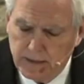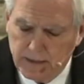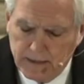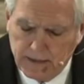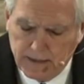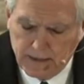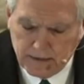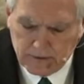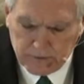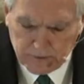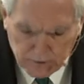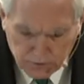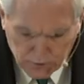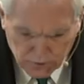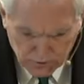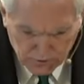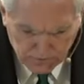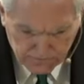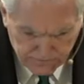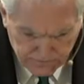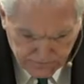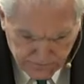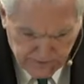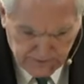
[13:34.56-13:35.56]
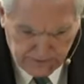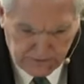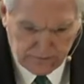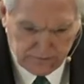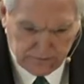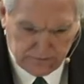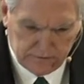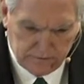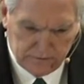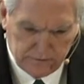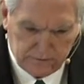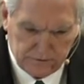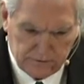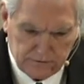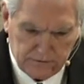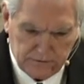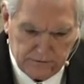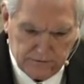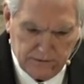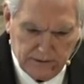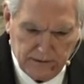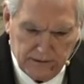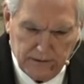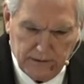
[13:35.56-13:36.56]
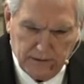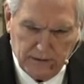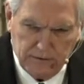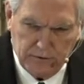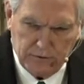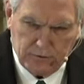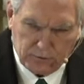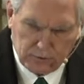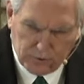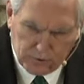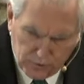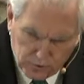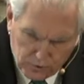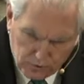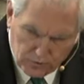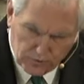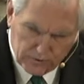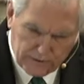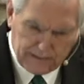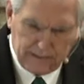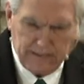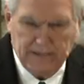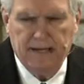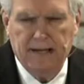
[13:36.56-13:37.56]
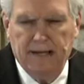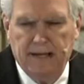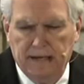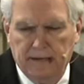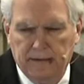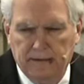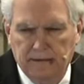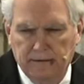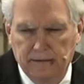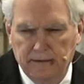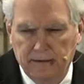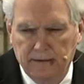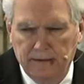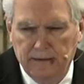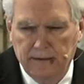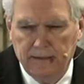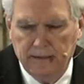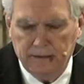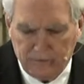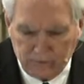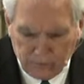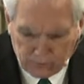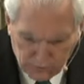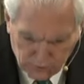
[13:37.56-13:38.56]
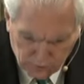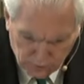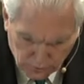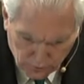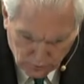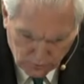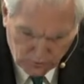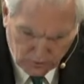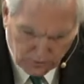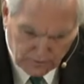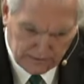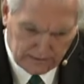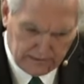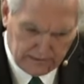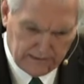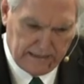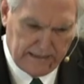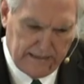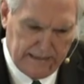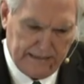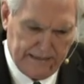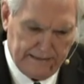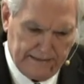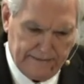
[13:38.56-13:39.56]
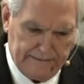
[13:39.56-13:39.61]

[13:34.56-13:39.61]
and your fears to your King and to your God.